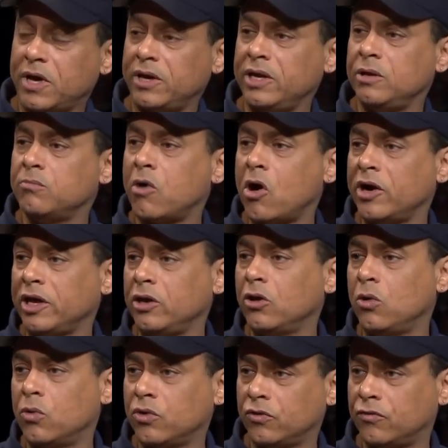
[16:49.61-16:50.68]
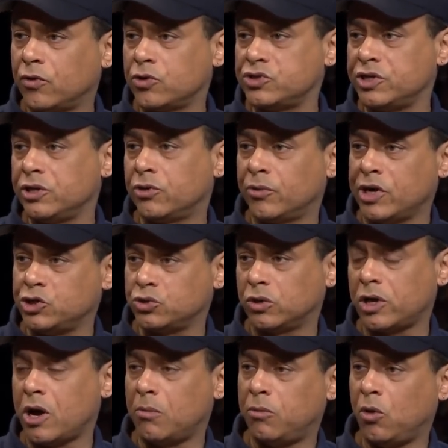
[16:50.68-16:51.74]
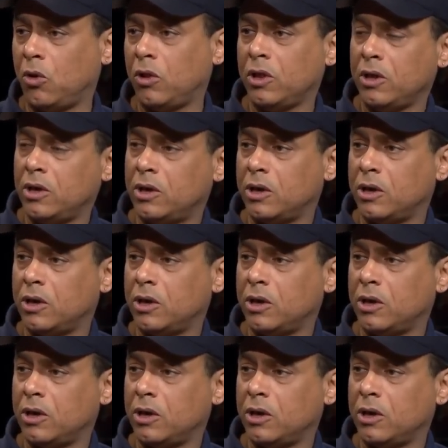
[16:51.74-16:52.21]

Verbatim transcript: Betty and Barney Hill were the first interracial couple